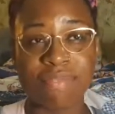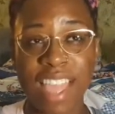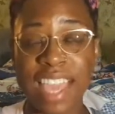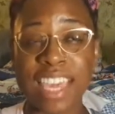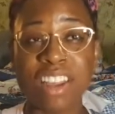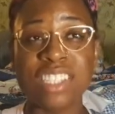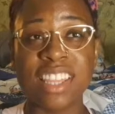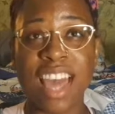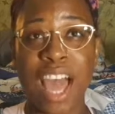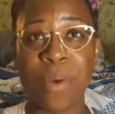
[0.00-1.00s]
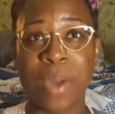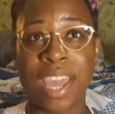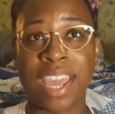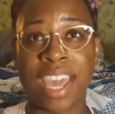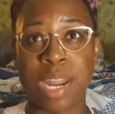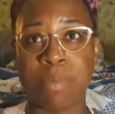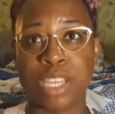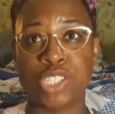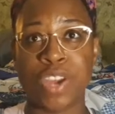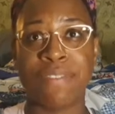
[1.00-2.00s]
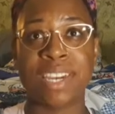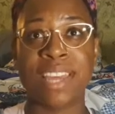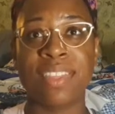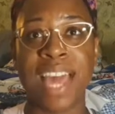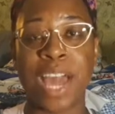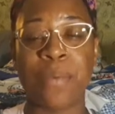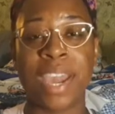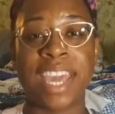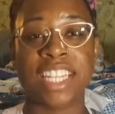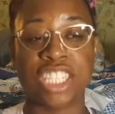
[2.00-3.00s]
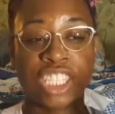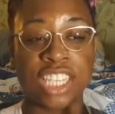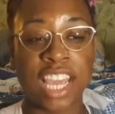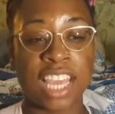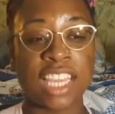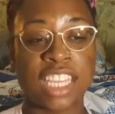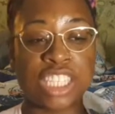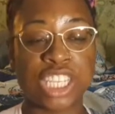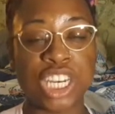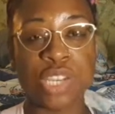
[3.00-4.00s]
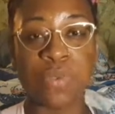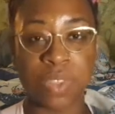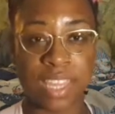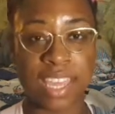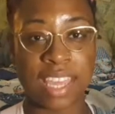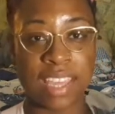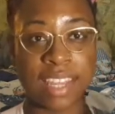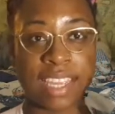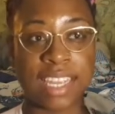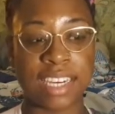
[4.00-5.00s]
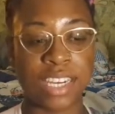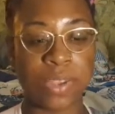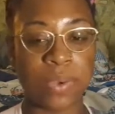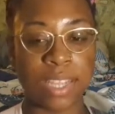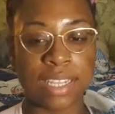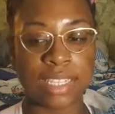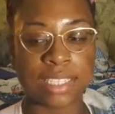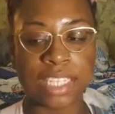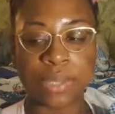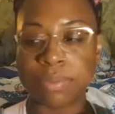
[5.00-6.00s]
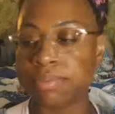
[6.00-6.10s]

I get onto the highway, and I'm like driving down the highway, and it's just continually like continue